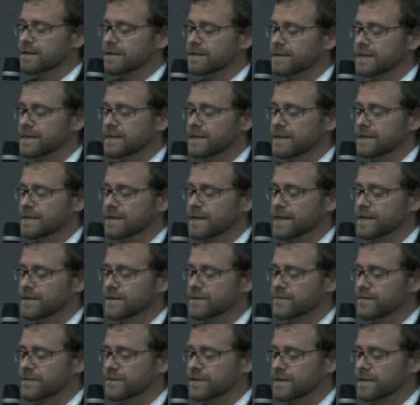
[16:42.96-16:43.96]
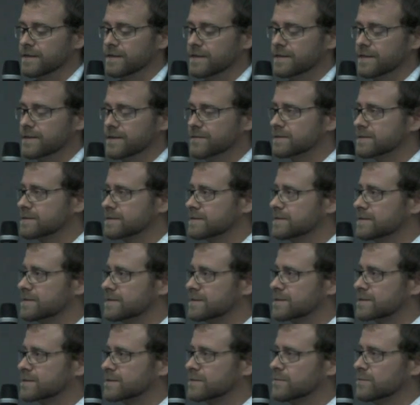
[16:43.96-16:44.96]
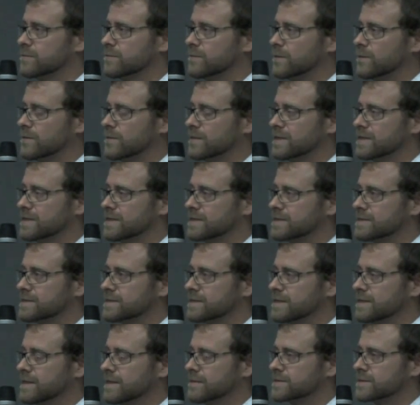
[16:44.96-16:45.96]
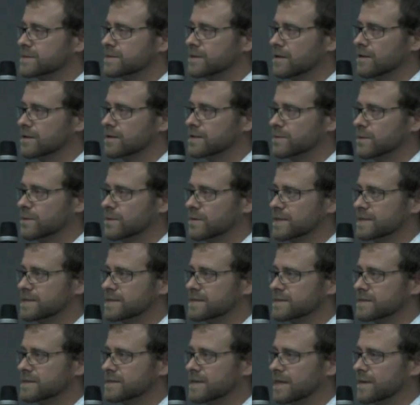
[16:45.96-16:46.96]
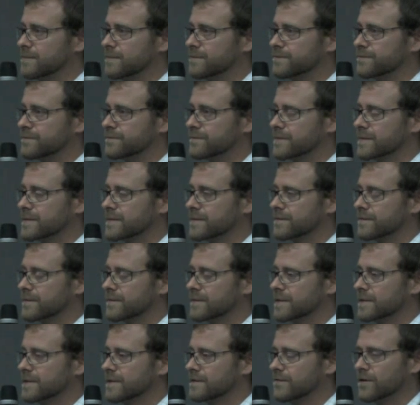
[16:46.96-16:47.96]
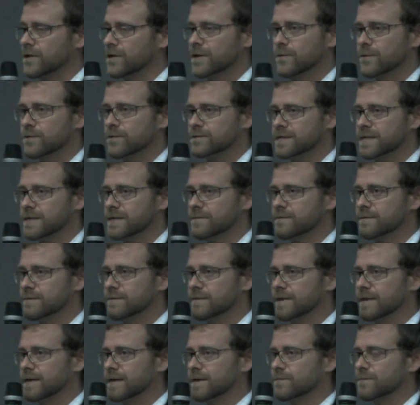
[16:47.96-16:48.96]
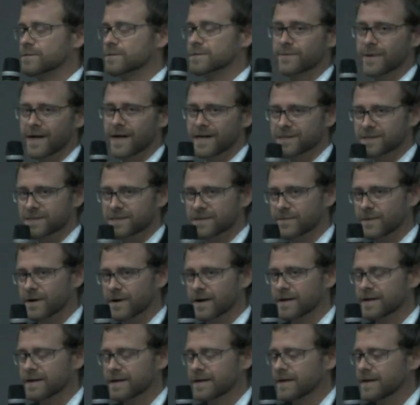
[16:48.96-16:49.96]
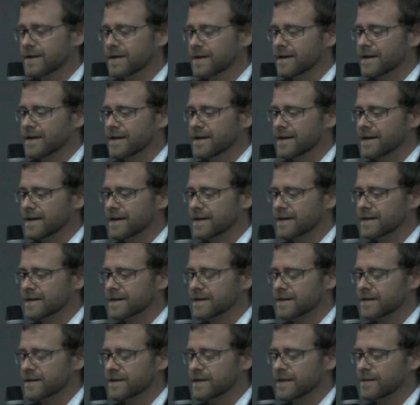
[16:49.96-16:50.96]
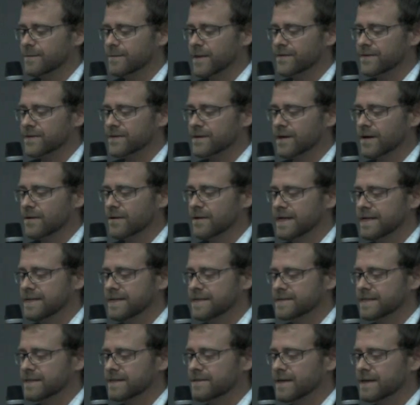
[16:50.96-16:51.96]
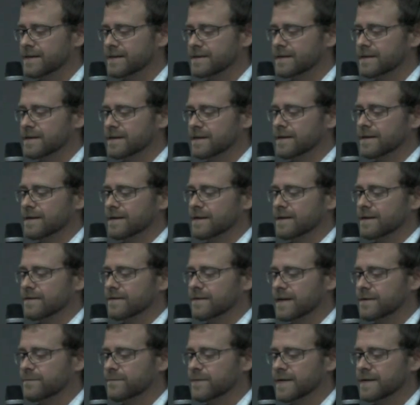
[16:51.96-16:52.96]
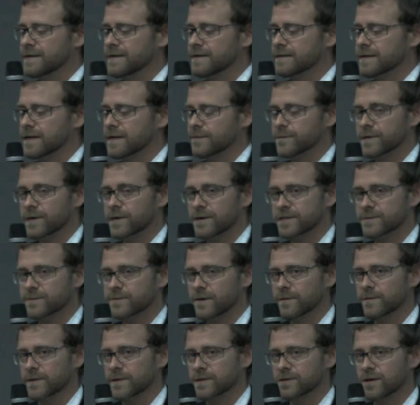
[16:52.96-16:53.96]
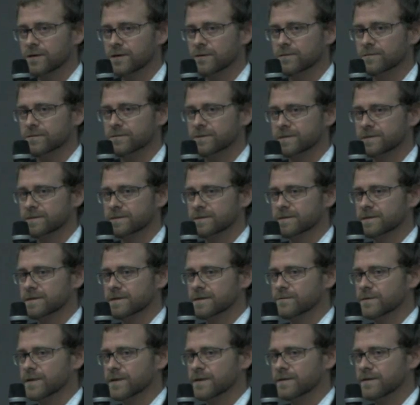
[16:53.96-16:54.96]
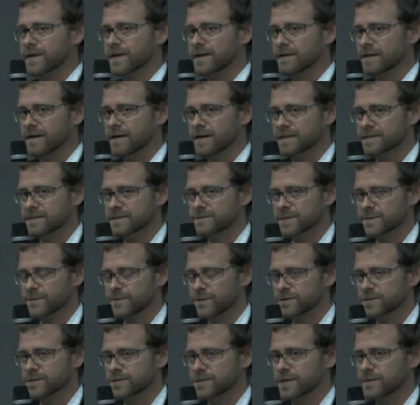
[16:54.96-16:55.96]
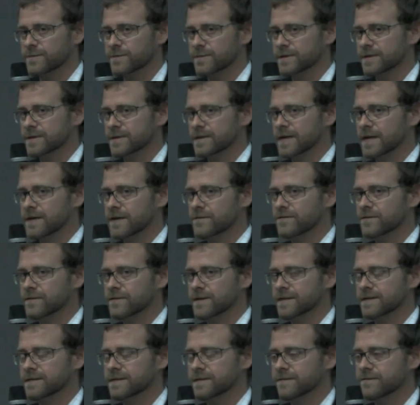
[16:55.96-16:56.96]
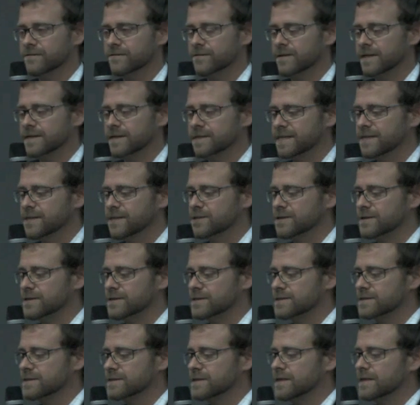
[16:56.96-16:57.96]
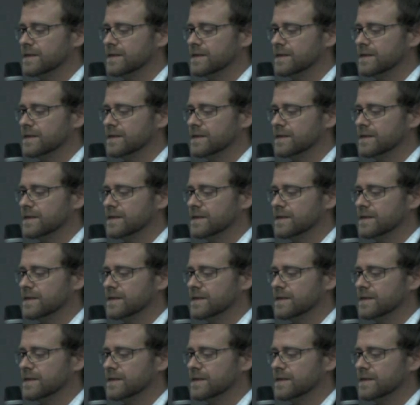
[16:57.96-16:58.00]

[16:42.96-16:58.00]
The head of the Nelson School Boys, Nelson College Boys um, volleyball team um, was a patient of mine uh, a month ago, and he said that they'd been approached by McDonald's whether they'd like some sponsorship uh, for their for their T-shirts,